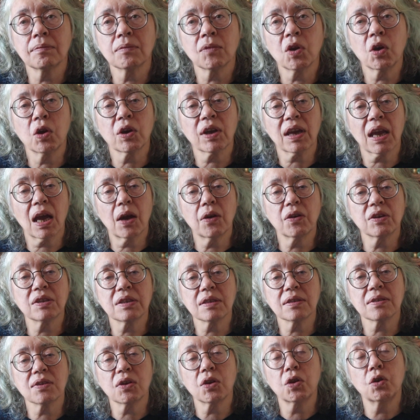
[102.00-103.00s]
Her
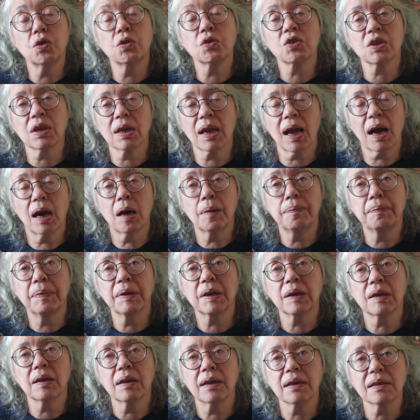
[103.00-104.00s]
characters are usually upper
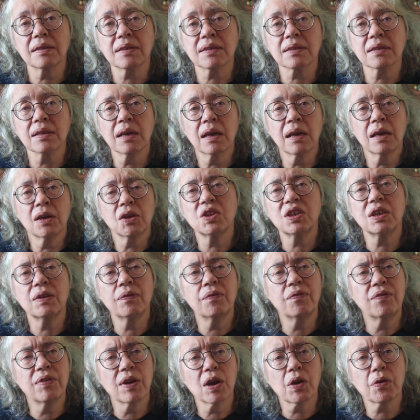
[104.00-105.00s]
class. She
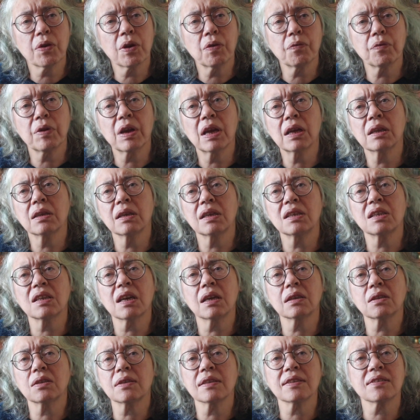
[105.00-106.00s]
very rarely
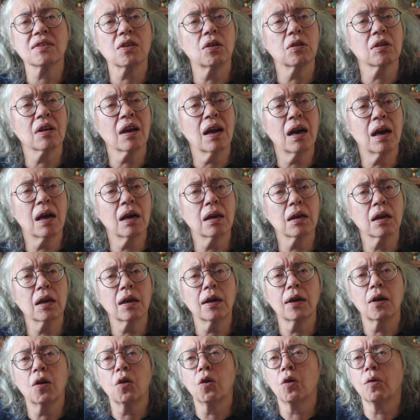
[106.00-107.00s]
touches on
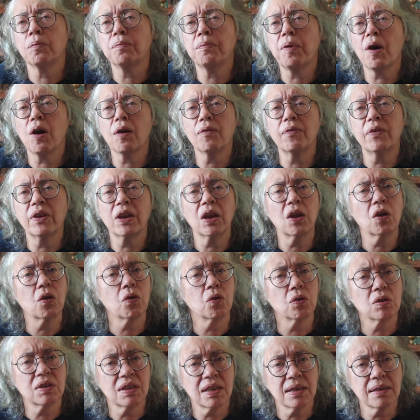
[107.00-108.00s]
hunger or poverty
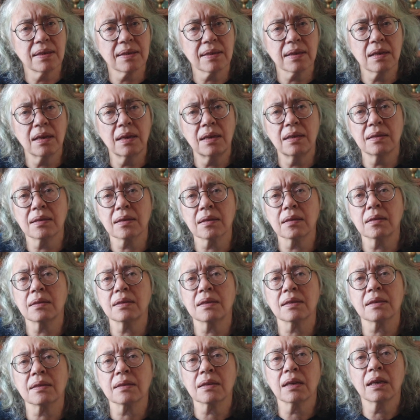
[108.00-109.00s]
or
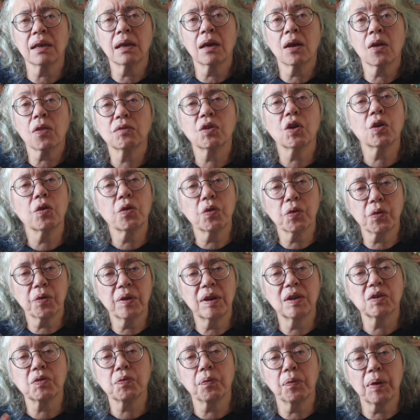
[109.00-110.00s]
diseases, though there
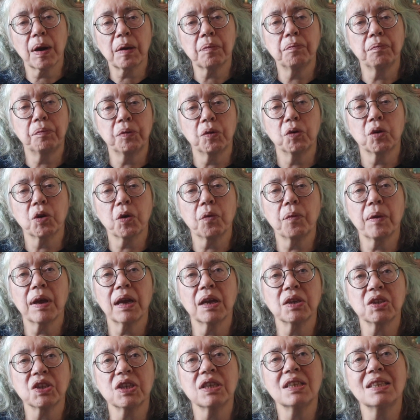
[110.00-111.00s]
is one book
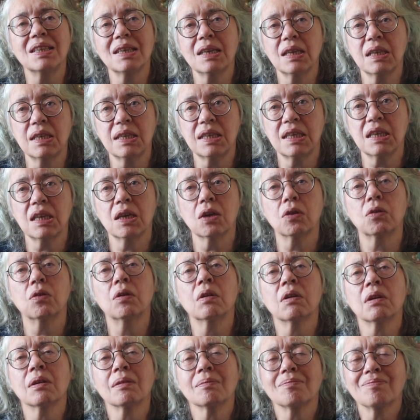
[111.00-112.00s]
where she did
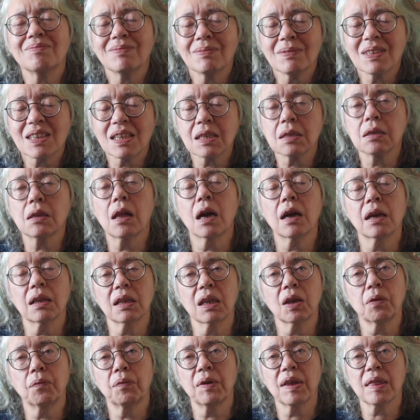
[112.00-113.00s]
deal
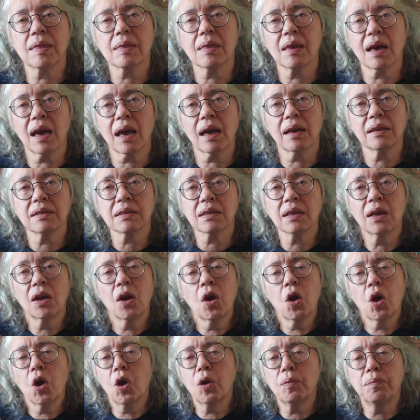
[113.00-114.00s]
slightly with that.
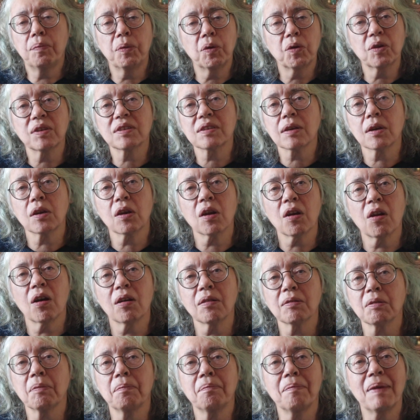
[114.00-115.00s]
Her books are
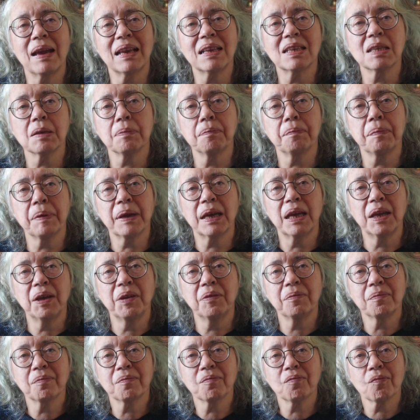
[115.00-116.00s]
not meant to be